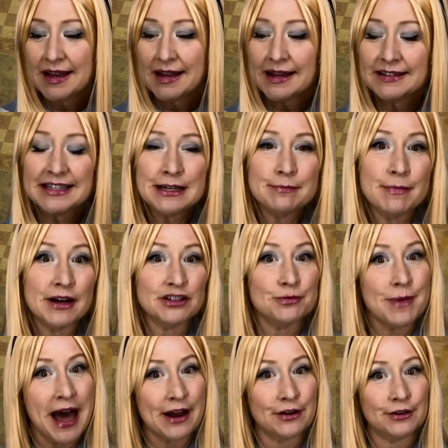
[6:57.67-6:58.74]
it didn't much
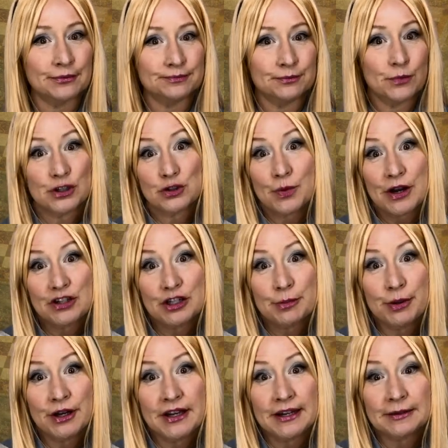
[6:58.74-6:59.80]
matter which way she
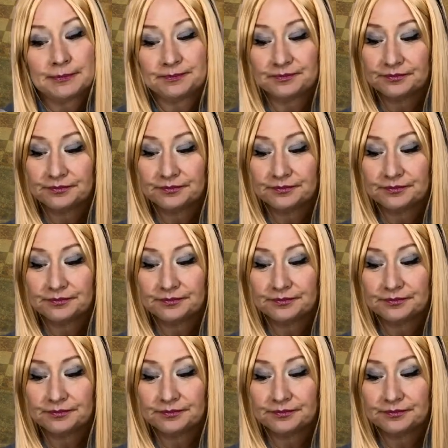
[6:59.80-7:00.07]
put it.